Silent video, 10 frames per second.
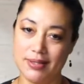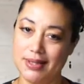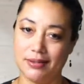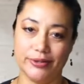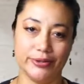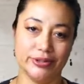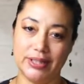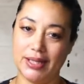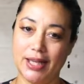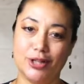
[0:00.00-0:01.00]
Always get there
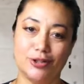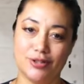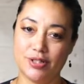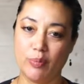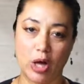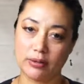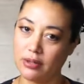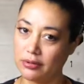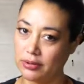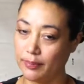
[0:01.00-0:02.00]
early to get a good spot
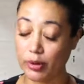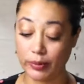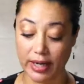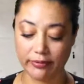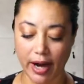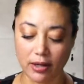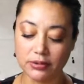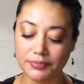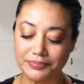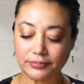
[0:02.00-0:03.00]
along the parade
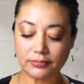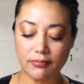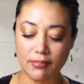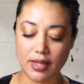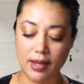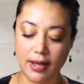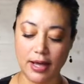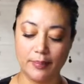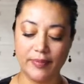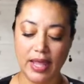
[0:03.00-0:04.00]
route.
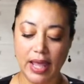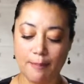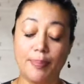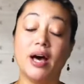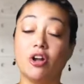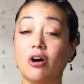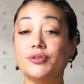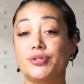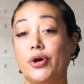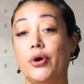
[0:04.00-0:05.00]
But
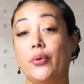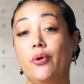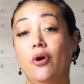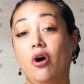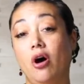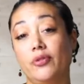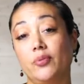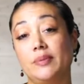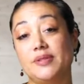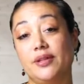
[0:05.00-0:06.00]
also on
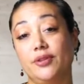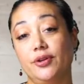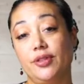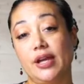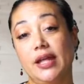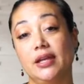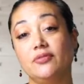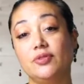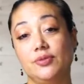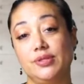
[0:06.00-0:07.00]
their website, they kind
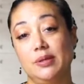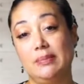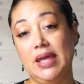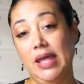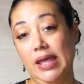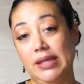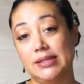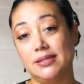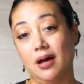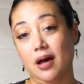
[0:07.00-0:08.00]
of give you some
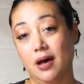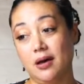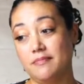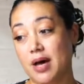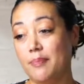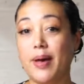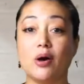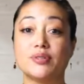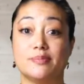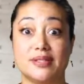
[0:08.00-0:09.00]
hints
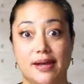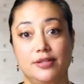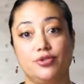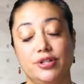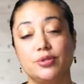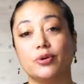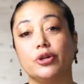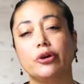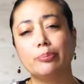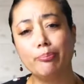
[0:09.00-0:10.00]
about some side streets
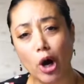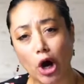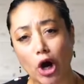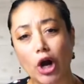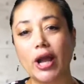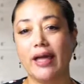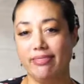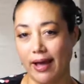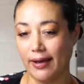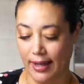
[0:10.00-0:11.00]
where you can park
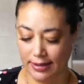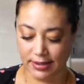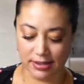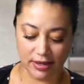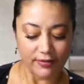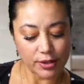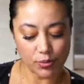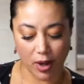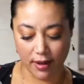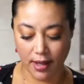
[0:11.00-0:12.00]
and that kind of stuff
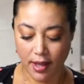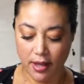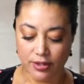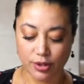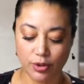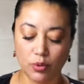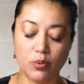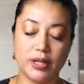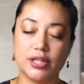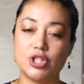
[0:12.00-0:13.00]
as well. So
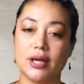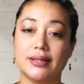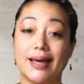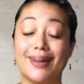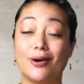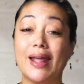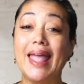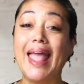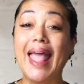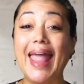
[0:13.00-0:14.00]
you'll want to check that out.
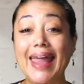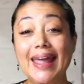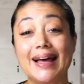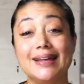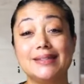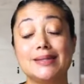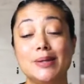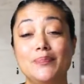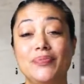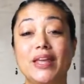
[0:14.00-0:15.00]
And
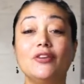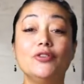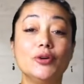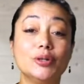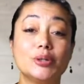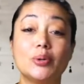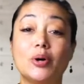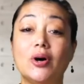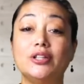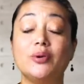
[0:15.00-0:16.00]
if you're a
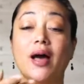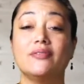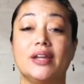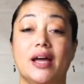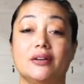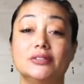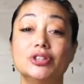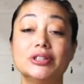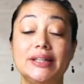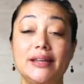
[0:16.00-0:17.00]
local and you have an
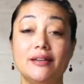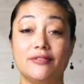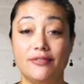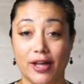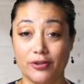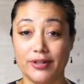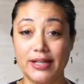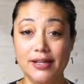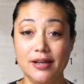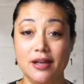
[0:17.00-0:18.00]
elderly
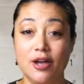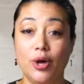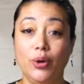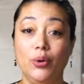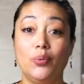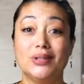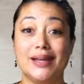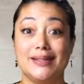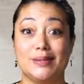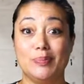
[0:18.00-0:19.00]
veteran who would
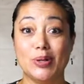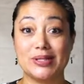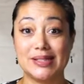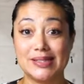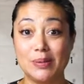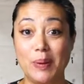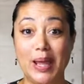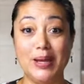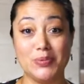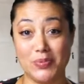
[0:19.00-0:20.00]
like to
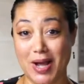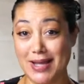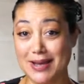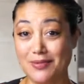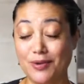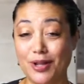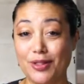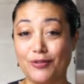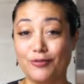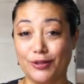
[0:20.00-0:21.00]
participate and ride on one
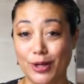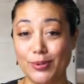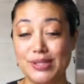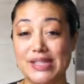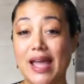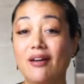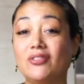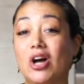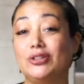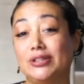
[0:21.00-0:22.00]
of the floats, they
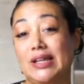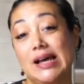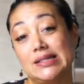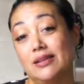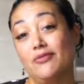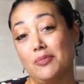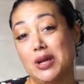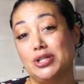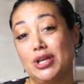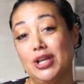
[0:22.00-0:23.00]
have contact
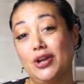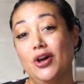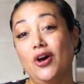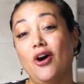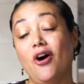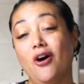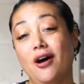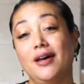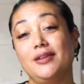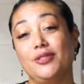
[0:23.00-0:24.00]
information
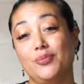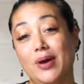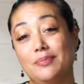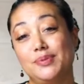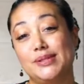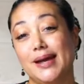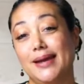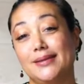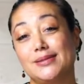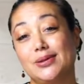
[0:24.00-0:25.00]
on the
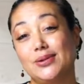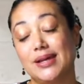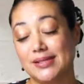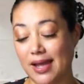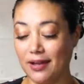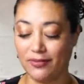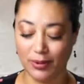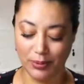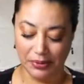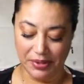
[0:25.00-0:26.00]
website. So that's kind
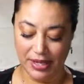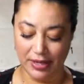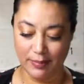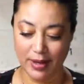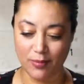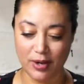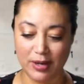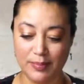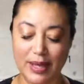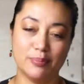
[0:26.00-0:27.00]
of a cool thing you might
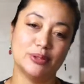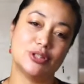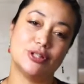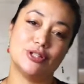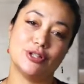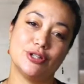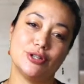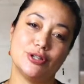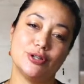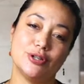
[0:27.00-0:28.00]
want to be able to do.